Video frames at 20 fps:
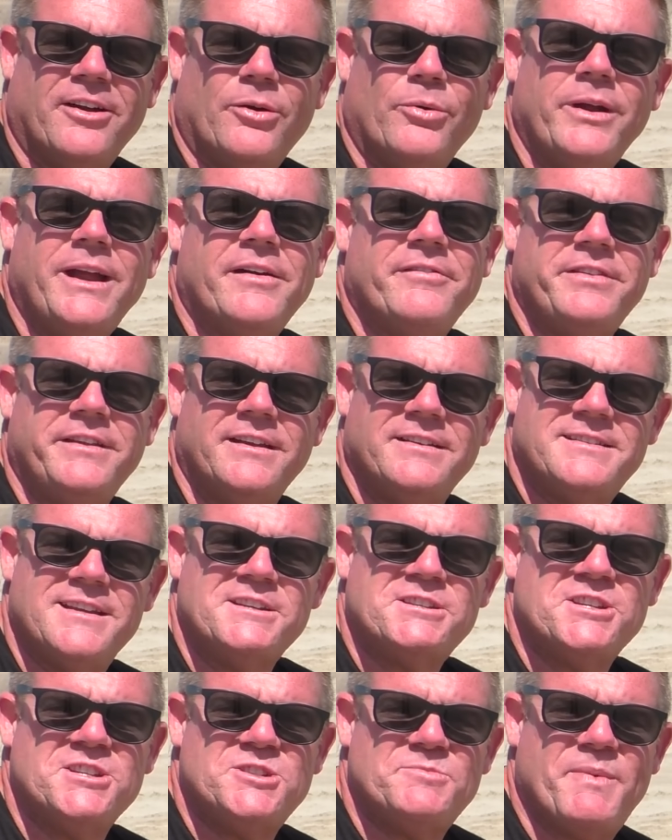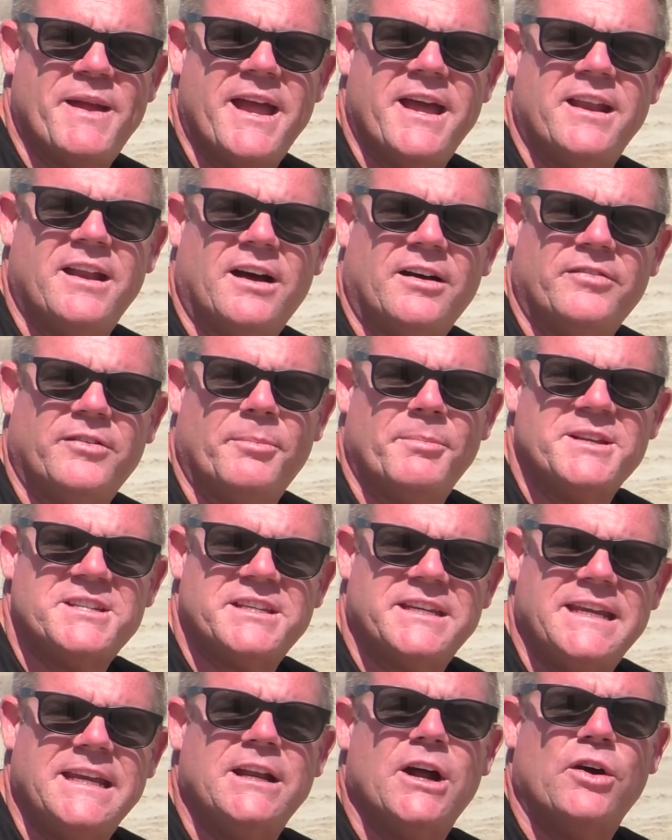No, no, we have the attention span of a
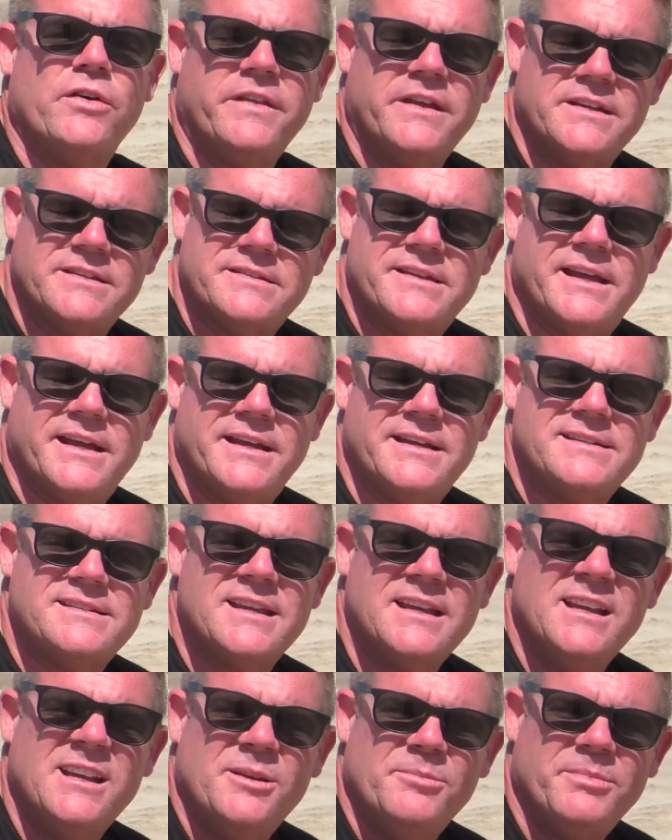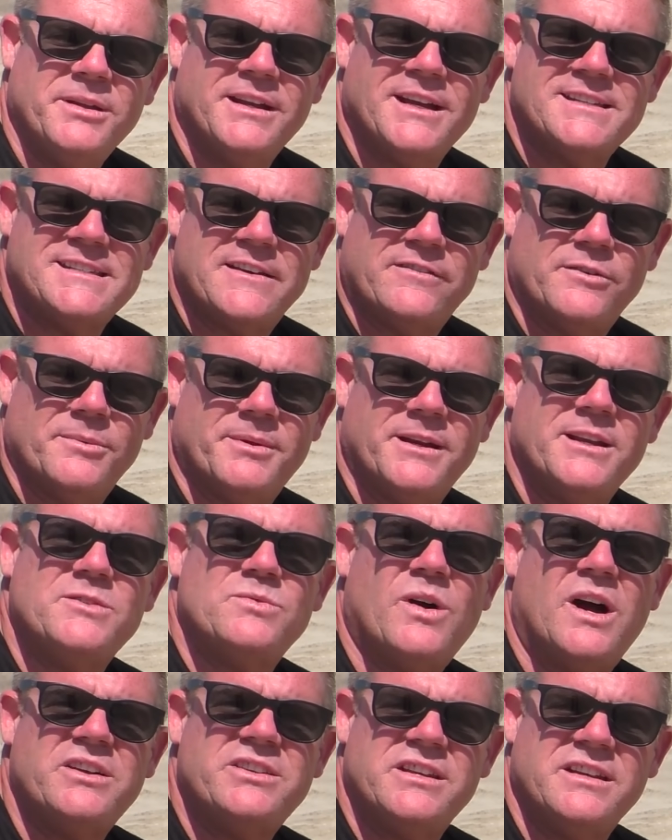mosquito these days. I know. Because everybody's
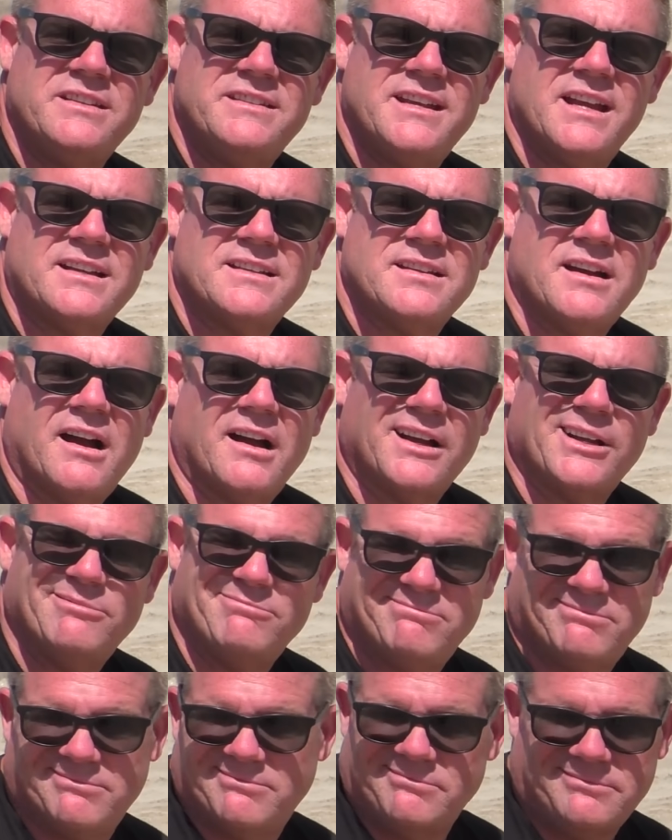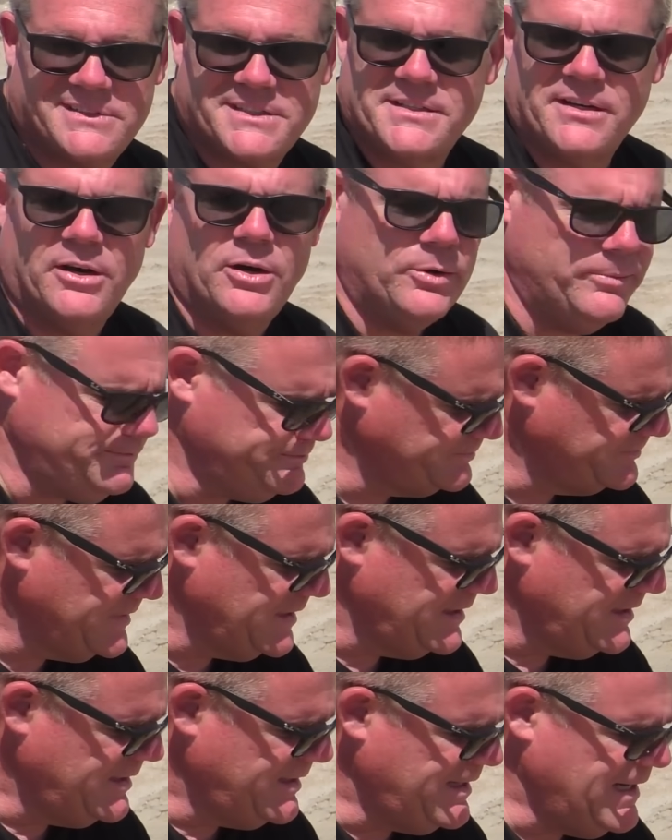watching TikTok. So
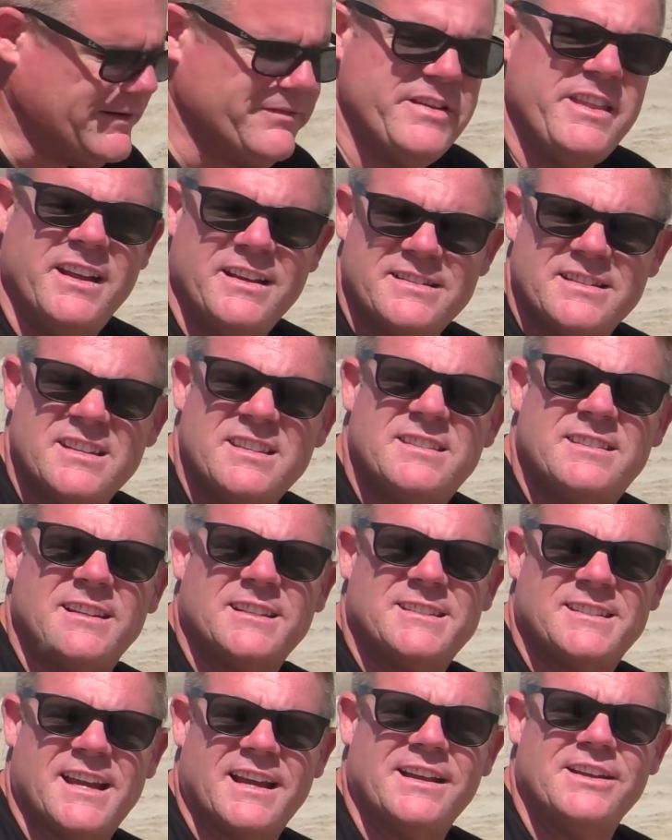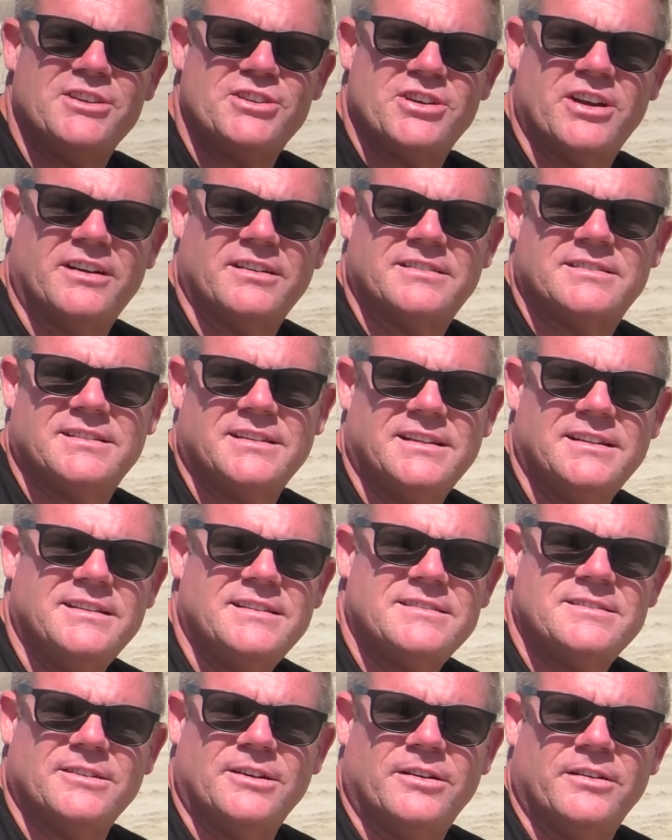everything's in 6-second chunks.
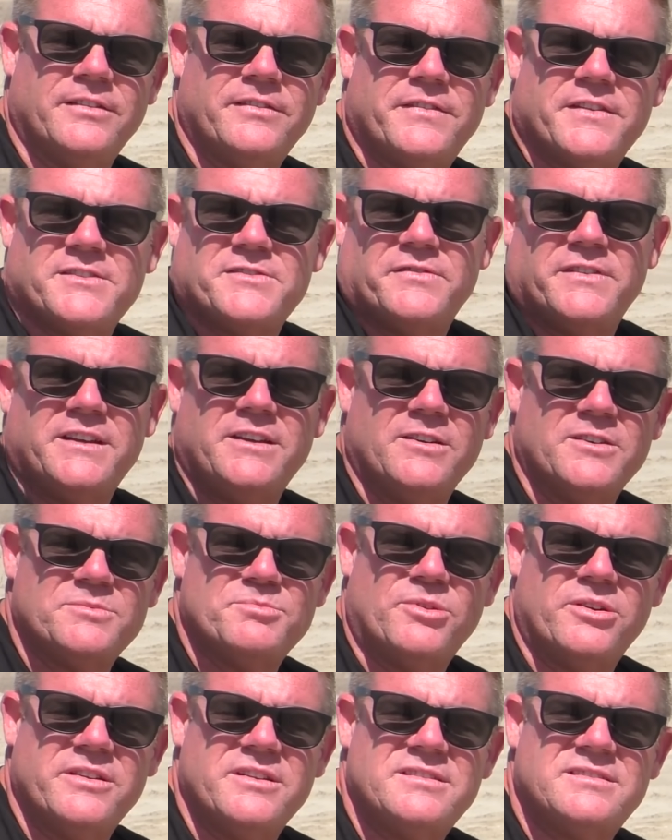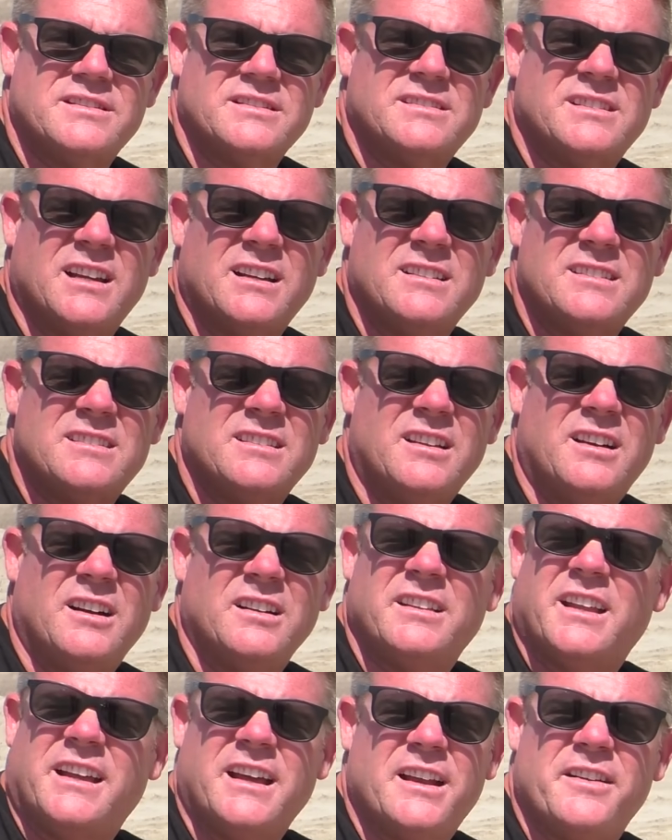So if this video is more than 6 seconds
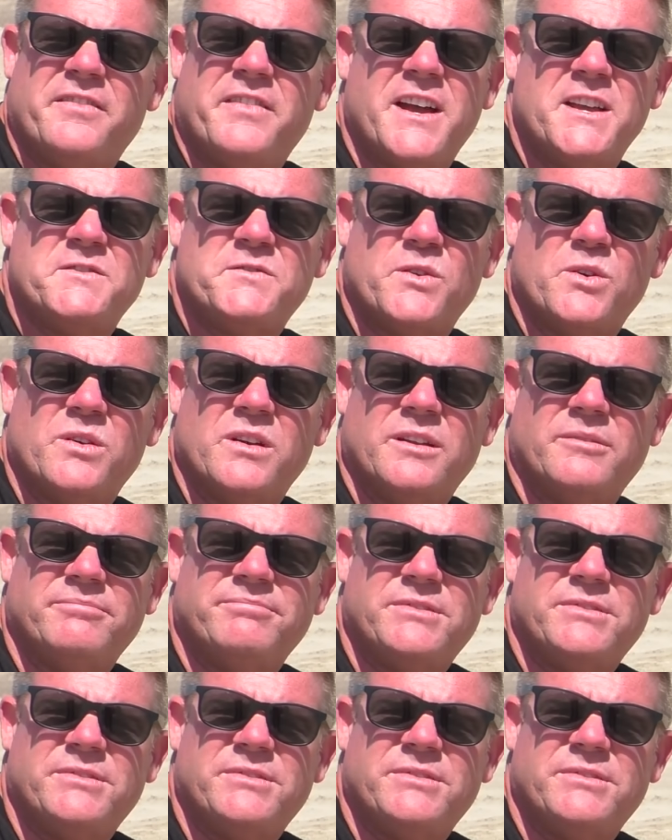long, they got to fast forward it.